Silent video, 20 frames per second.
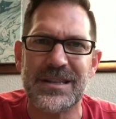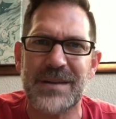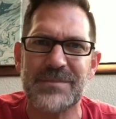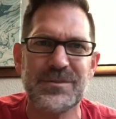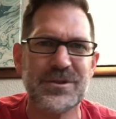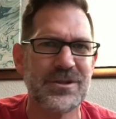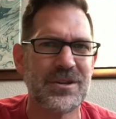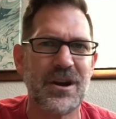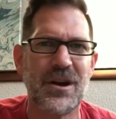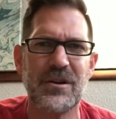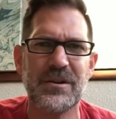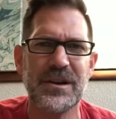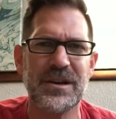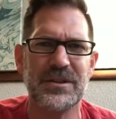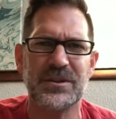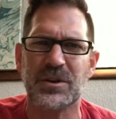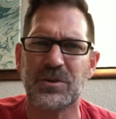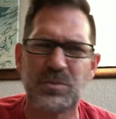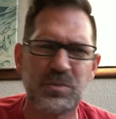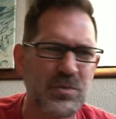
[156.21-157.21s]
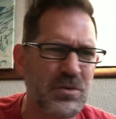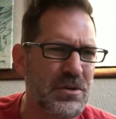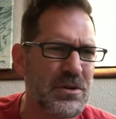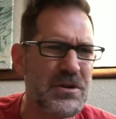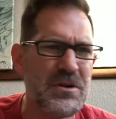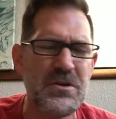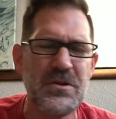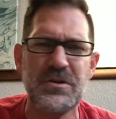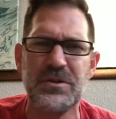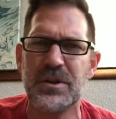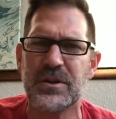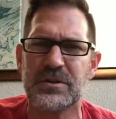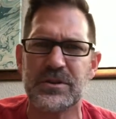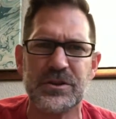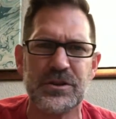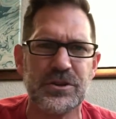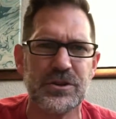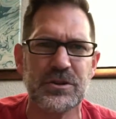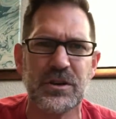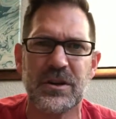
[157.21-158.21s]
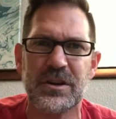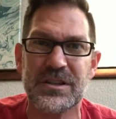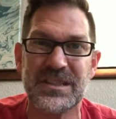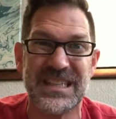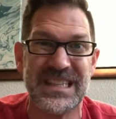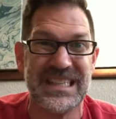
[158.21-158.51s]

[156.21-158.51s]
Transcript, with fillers: I'm sorry, they're rude, they're jerks,